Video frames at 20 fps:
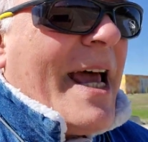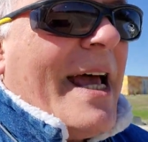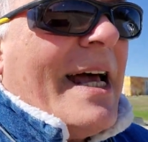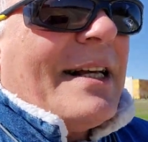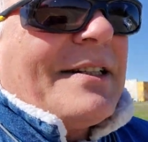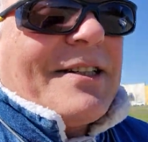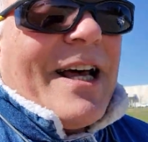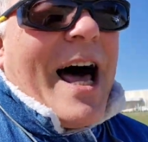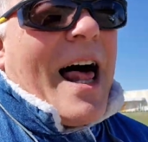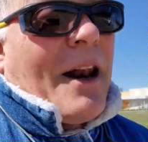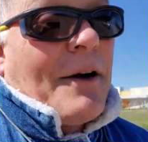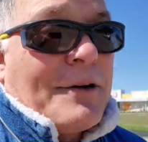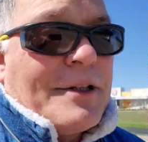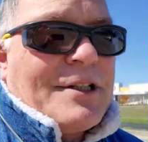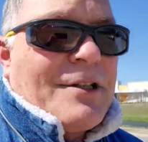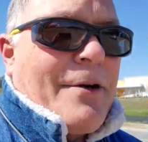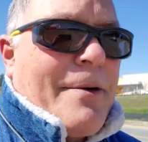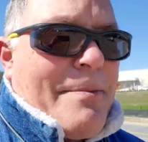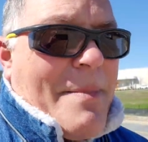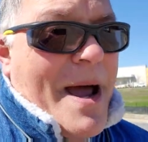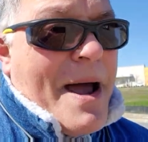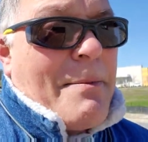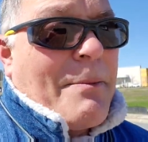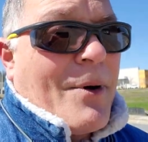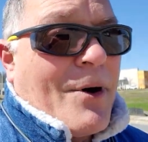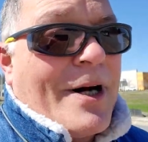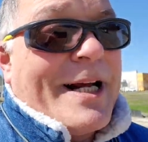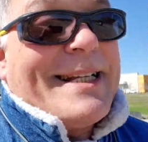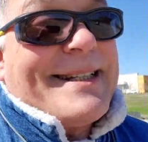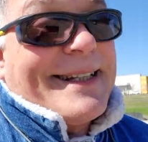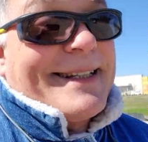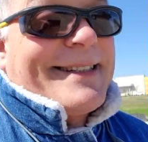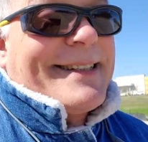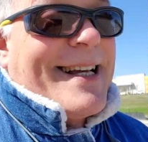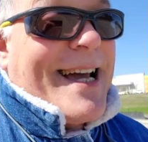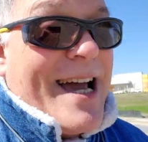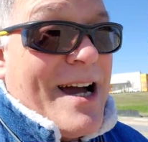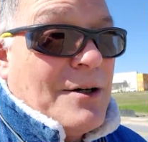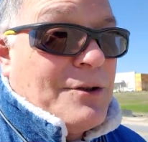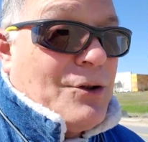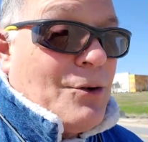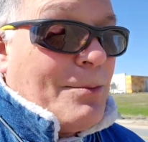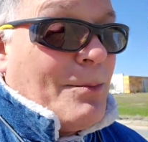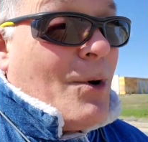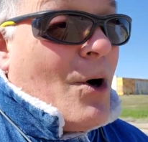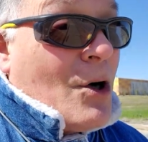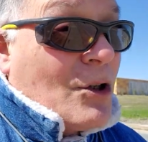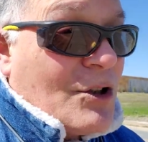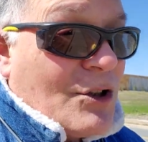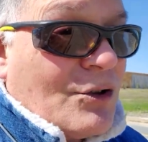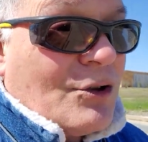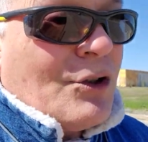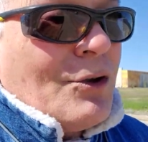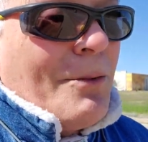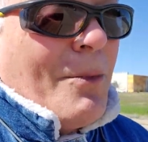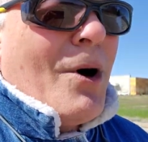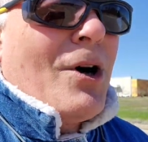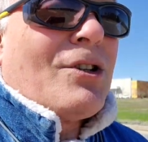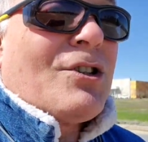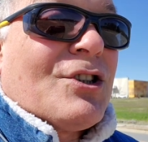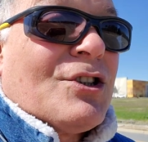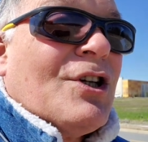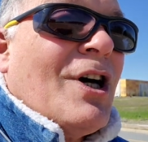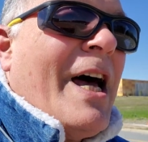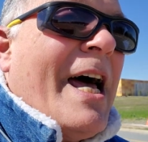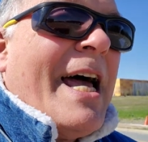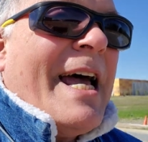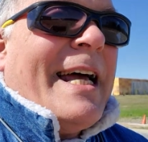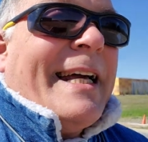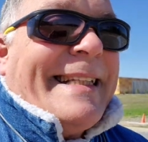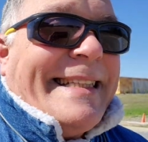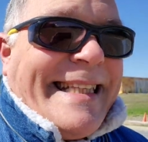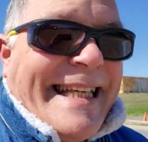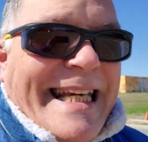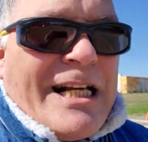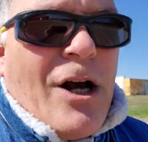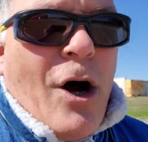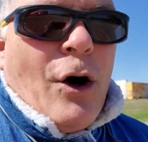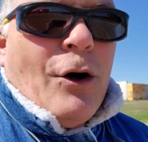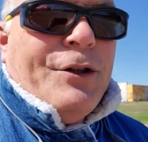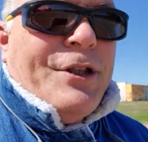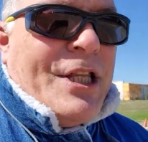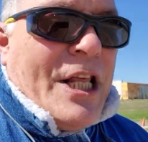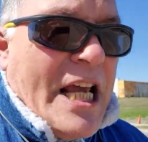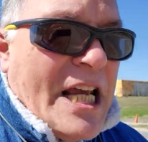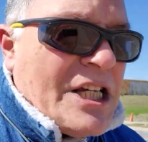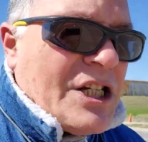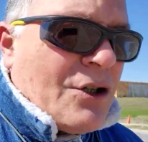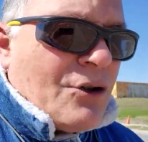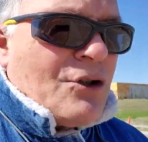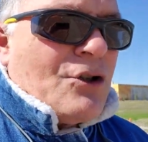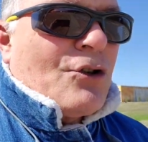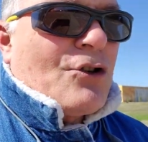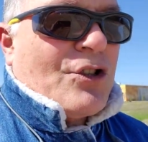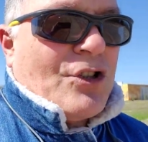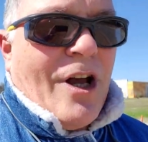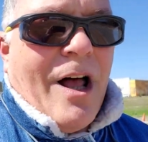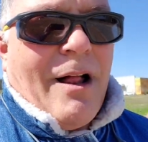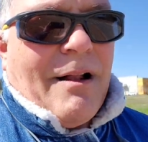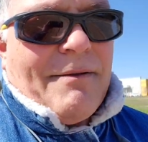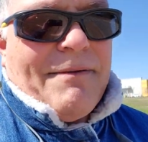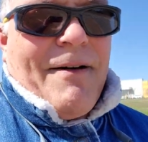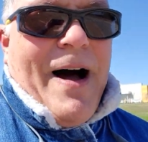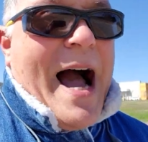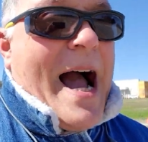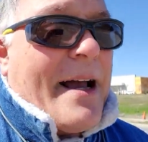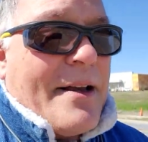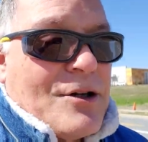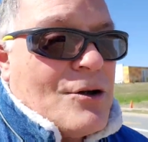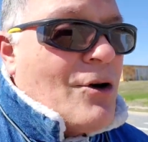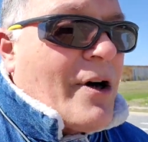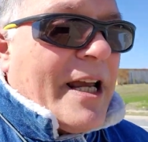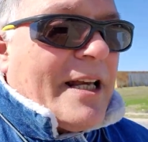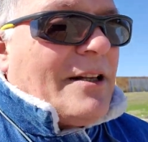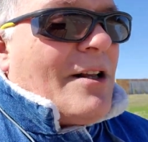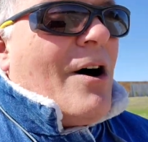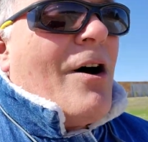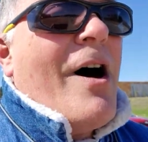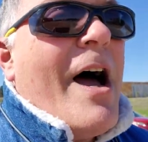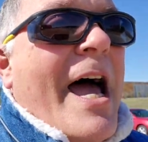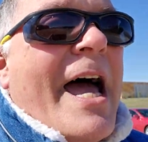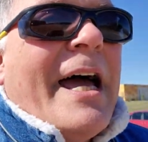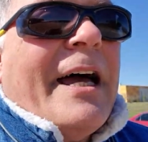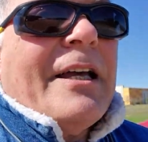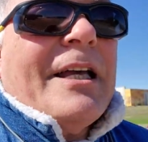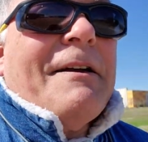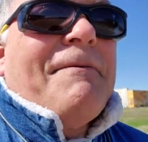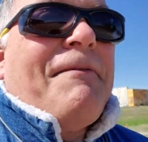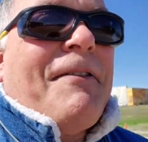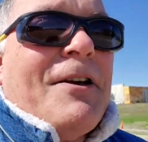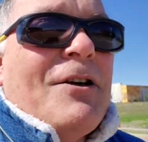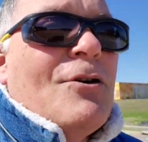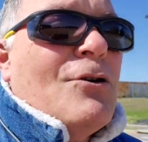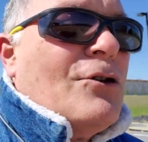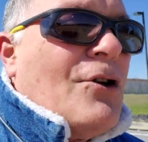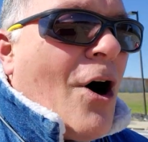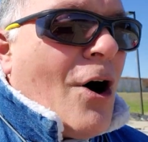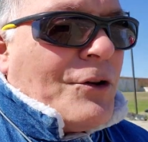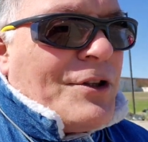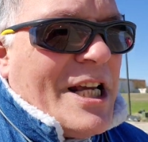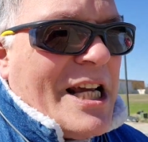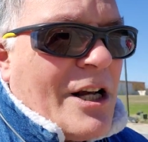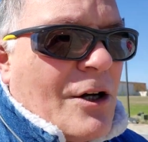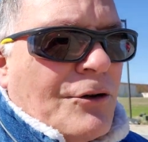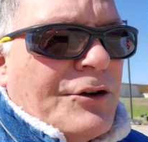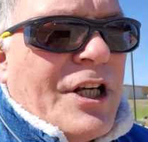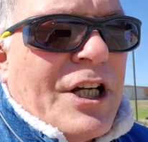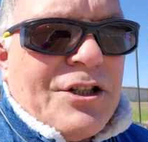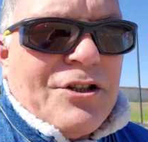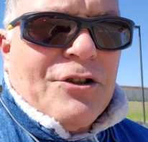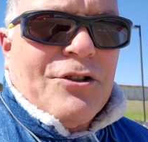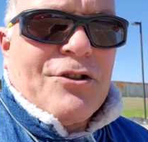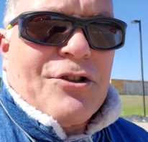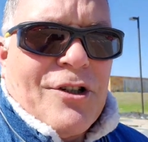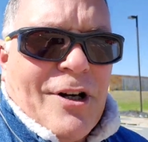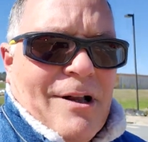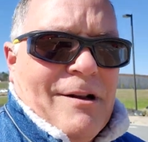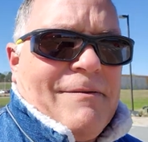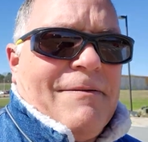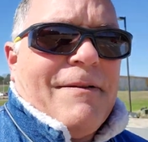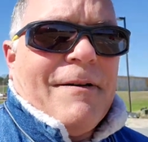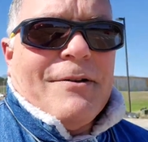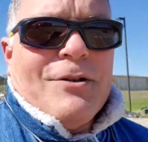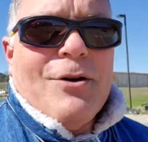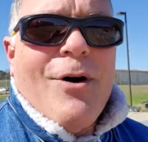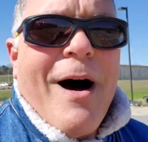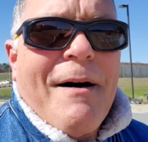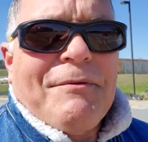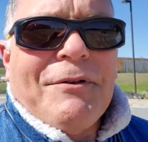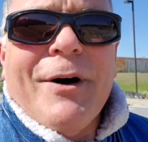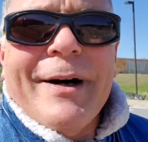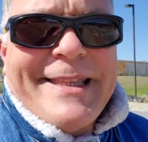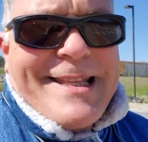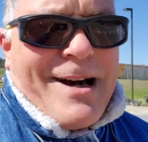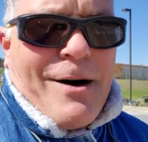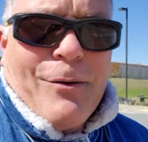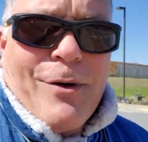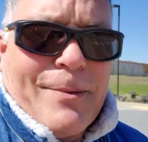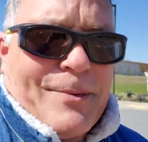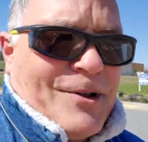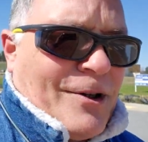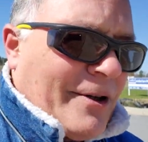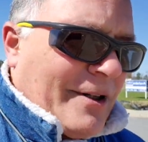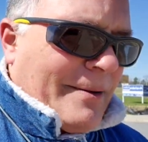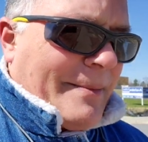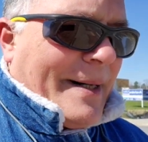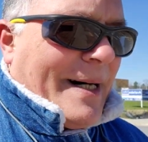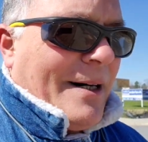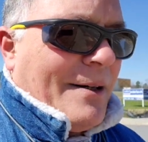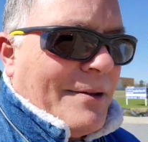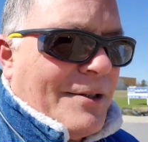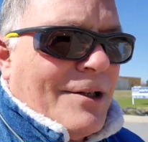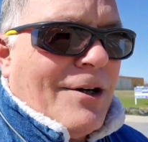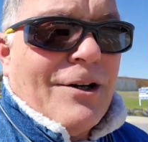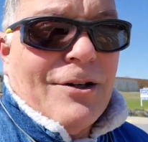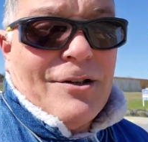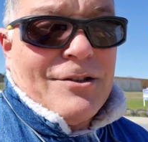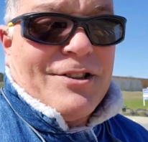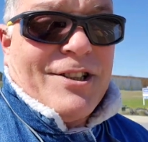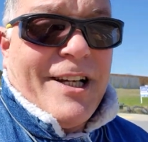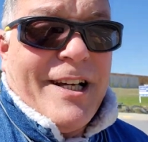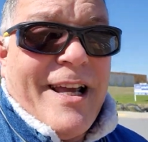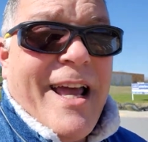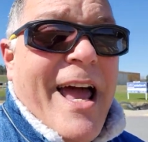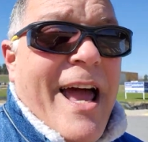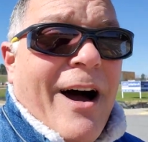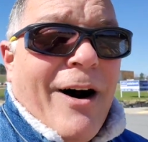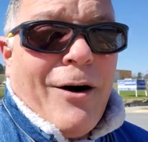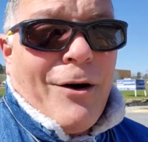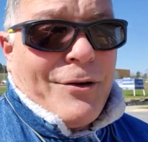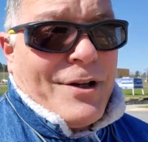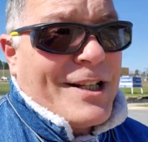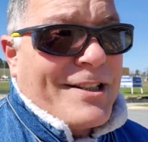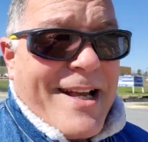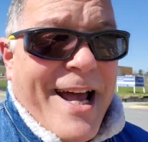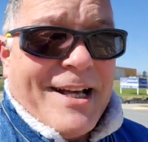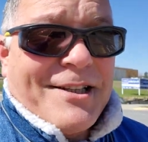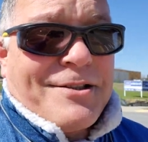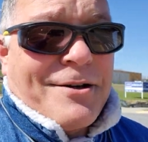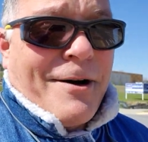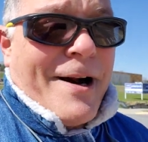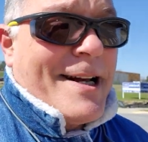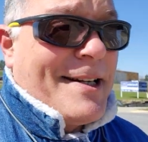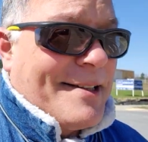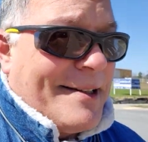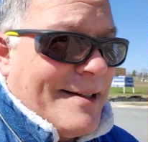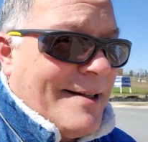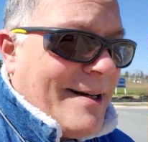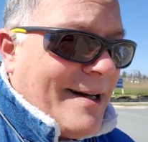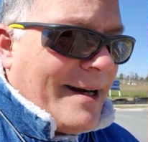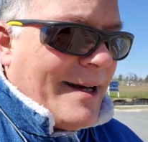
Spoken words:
Salaries, remember, is a sound. You must decondition yourself. You cannot, if you not decondition yourself, you have no idea what I'm talking about. You're gonna say, oh, this guy's crazy.